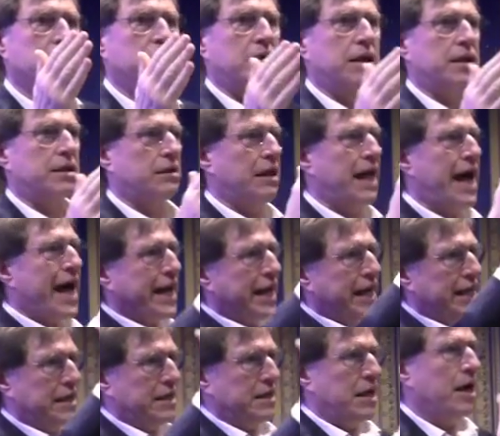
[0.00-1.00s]
And
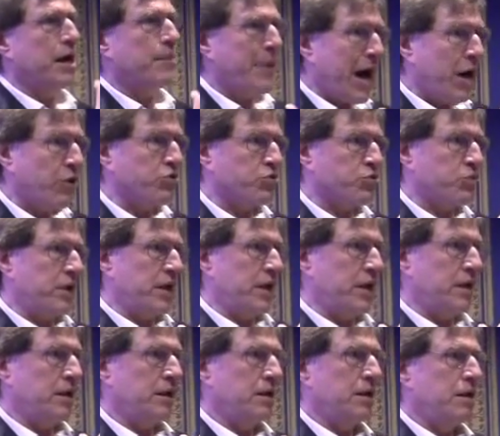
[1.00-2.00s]
lacking a
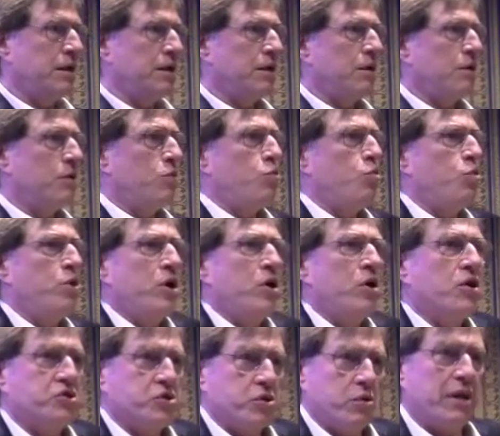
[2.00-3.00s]
boundary, we
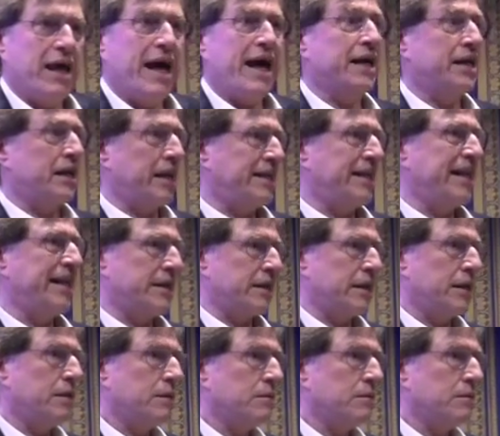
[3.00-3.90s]
also lack an identity.